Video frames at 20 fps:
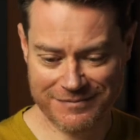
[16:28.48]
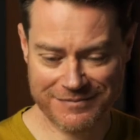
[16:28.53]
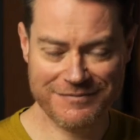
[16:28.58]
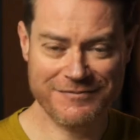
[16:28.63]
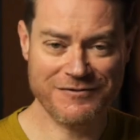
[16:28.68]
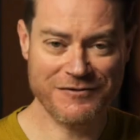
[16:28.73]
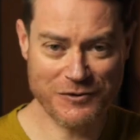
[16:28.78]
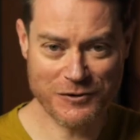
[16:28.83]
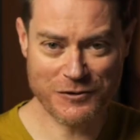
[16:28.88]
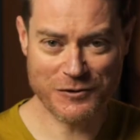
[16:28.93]

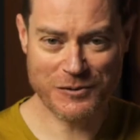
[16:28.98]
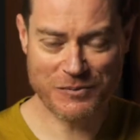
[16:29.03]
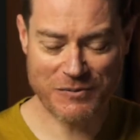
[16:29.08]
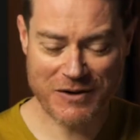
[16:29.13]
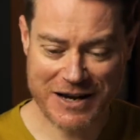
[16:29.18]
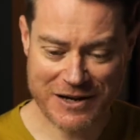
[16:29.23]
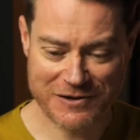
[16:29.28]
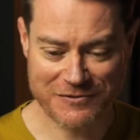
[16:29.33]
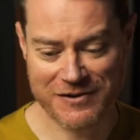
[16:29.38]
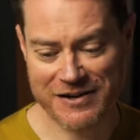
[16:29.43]
for your
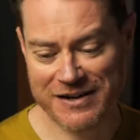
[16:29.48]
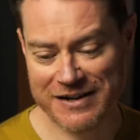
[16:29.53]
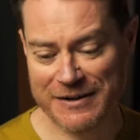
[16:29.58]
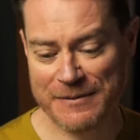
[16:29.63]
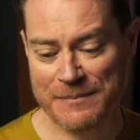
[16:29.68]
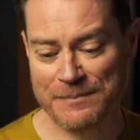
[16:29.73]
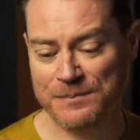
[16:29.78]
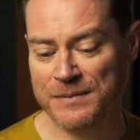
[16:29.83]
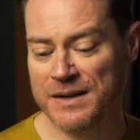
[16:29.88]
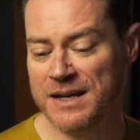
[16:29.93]
spray
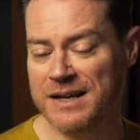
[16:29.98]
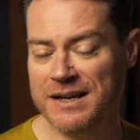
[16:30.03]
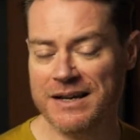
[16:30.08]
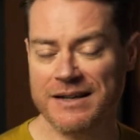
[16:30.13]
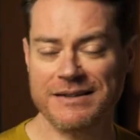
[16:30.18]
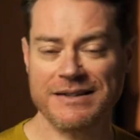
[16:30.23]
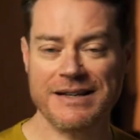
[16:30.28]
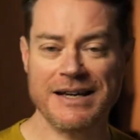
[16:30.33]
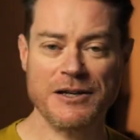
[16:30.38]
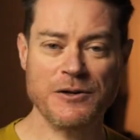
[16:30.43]
dryer
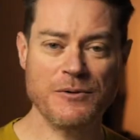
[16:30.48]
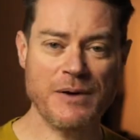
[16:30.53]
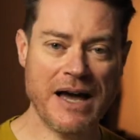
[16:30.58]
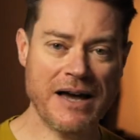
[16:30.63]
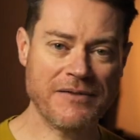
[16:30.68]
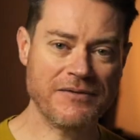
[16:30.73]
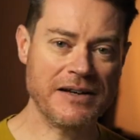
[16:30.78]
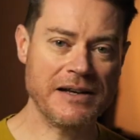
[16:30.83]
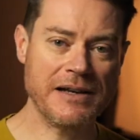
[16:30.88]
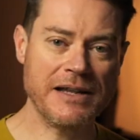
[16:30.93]
that you
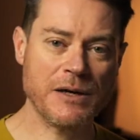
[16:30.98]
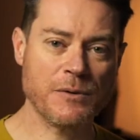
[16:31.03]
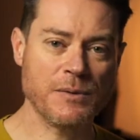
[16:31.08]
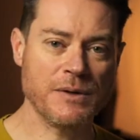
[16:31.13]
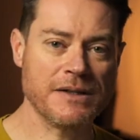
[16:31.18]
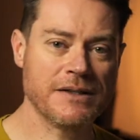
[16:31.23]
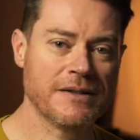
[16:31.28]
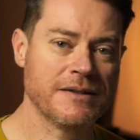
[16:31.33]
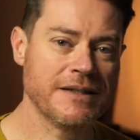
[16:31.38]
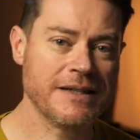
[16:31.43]
have a
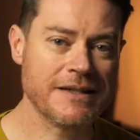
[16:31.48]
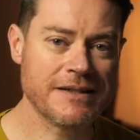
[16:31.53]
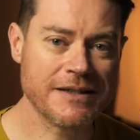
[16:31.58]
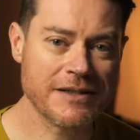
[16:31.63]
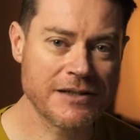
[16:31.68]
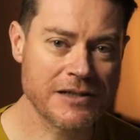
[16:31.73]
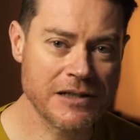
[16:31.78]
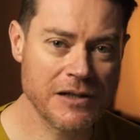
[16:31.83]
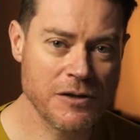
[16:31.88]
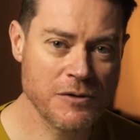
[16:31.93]
liquid. It's a
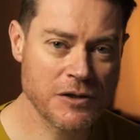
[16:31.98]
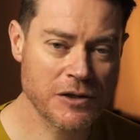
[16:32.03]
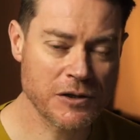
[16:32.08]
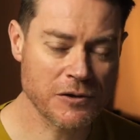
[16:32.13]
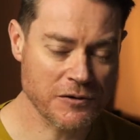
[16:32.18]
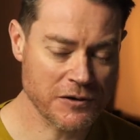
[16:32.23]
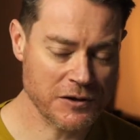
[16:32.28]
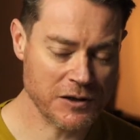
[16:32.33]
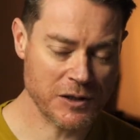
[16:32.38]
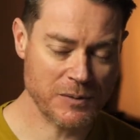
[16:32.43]
solution
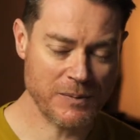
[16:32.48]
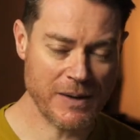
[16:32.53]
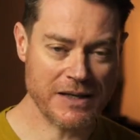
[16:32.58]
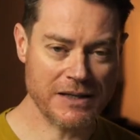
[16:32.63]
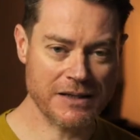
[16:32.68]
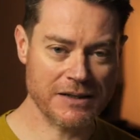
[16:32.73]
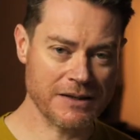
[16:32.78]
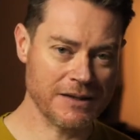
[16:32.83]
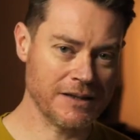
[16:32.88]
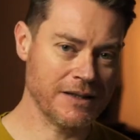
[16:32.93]
or a
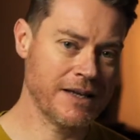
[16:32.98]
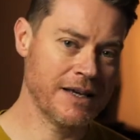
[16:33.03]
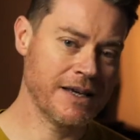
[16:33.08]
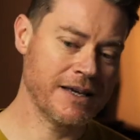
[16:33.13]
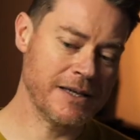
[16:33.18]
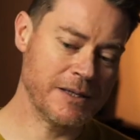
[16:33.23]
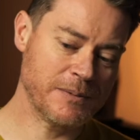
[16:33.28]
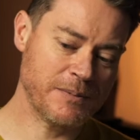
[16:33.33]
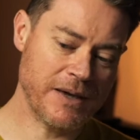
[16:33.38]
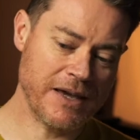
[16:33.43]
suspension.
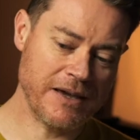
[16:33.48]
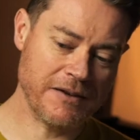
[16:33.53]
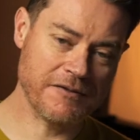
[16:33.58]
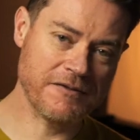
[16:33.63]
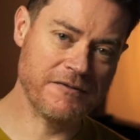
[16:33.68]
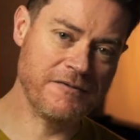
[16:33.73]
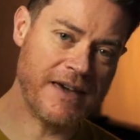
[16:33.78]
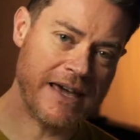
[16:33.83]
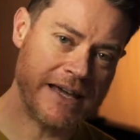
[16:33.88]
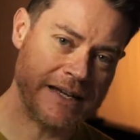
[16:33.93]
It's being
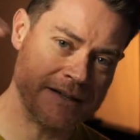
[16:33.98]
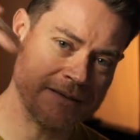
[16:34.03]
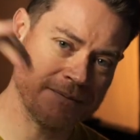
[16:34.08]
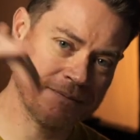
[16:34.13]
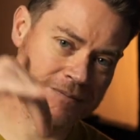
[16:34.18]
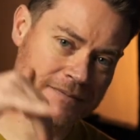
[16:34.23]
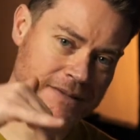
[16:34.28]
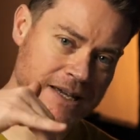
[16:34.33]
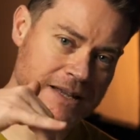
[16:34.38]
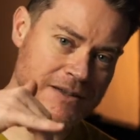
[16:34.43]
fed
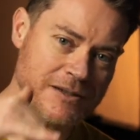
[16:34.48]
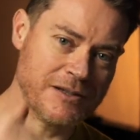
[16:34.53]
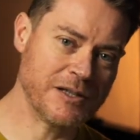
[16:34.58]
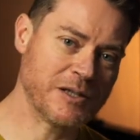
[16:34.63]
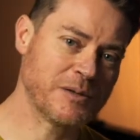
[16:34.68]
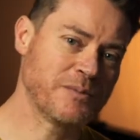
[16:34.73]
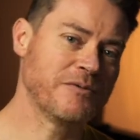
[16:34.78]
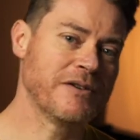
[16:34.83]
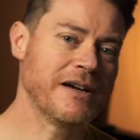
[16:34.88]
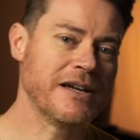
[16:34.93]
into the
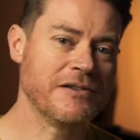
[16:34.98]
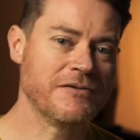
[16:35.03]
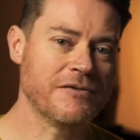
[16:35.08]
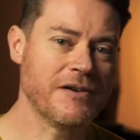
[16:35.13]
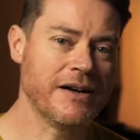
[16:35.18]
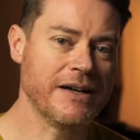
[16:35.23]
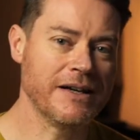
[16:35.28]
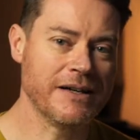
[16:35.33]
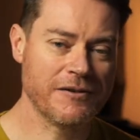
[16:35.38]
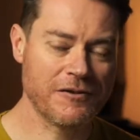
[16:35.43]
spray
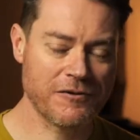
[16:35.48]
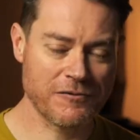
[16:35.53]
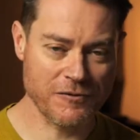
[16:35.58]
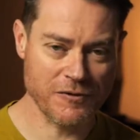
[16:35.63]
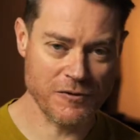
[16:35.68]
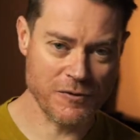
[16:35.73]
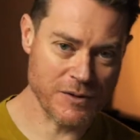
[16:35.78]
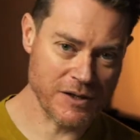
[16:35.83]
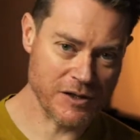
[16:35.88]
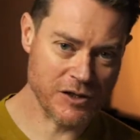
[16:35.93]
dryer
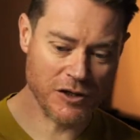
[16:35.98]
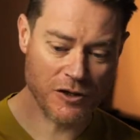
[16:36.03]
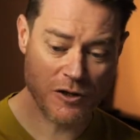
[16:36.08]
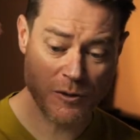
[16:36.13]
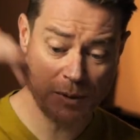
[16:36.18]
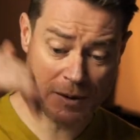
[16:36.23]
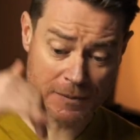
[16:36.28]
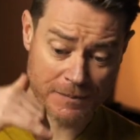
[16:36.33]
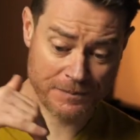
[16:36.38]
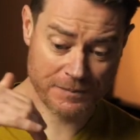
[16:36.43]
through a
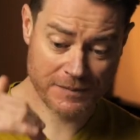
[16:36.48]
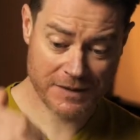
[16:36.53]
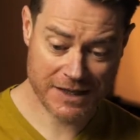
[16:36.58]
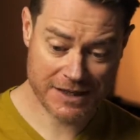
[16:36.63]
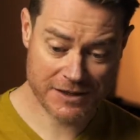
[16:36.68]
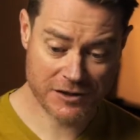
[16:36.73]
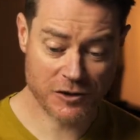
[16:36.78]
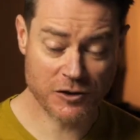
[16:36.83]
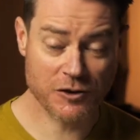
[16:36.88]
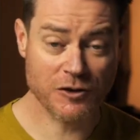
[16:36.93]
tube.
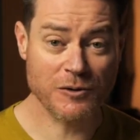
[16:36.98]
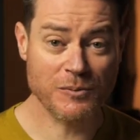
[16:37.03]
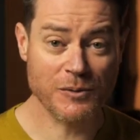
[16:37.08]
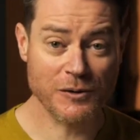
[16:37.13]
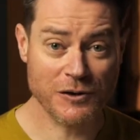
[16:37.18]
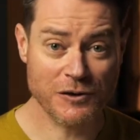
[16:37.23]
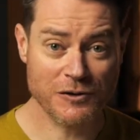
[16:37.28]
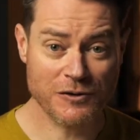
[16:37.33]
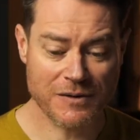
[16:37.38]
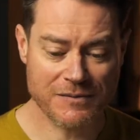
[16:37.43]
That's the tube on
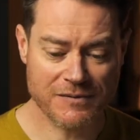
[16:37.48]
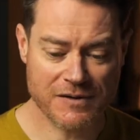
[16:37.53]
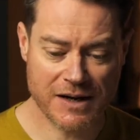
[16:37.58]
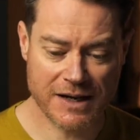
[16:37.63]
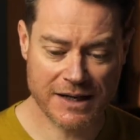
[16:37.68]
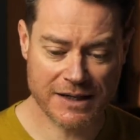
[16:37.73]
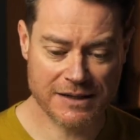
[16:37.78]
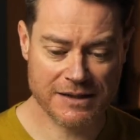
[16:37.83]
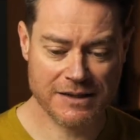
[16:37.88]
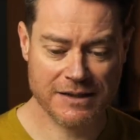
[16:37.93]
the top
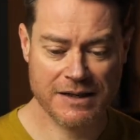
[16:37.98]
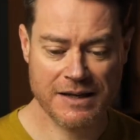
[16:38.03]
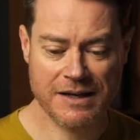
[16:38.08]
right.